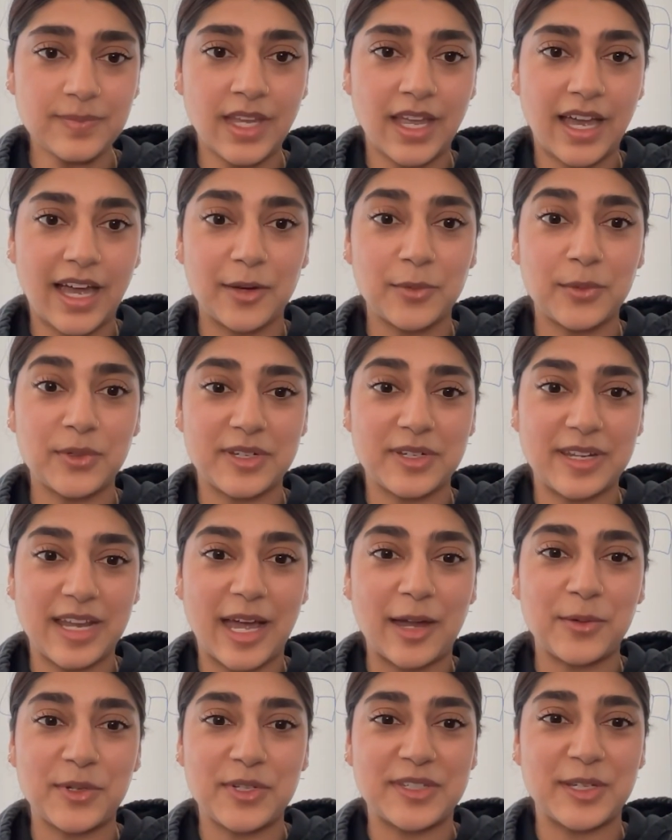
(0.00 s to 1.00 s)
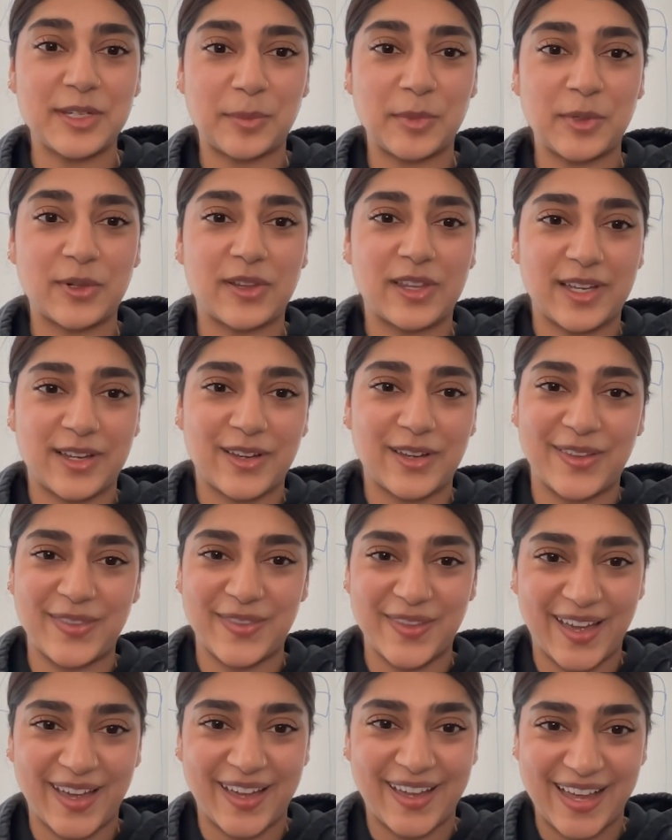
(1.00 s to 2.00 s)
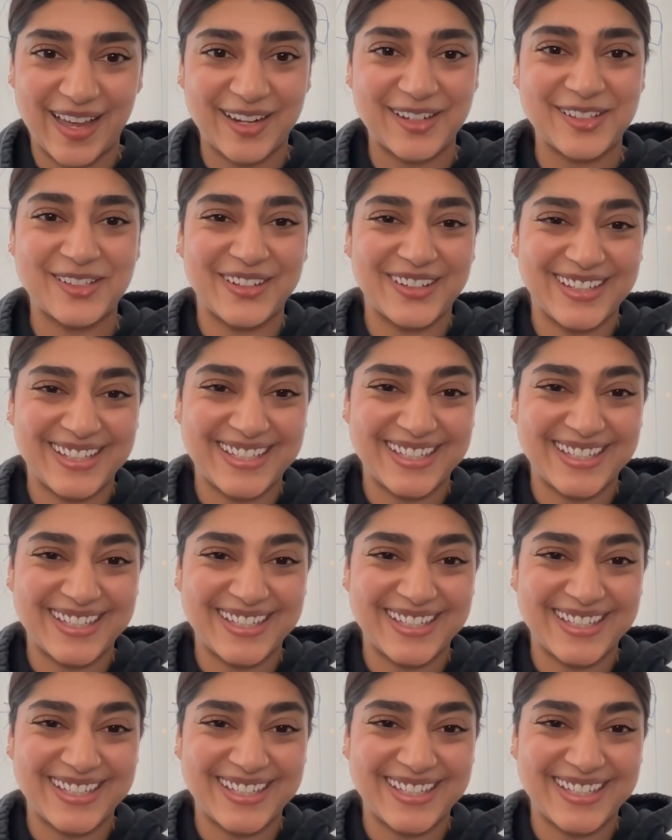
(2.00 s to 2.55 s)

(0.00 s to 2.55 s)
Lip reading: I would double click on that actually,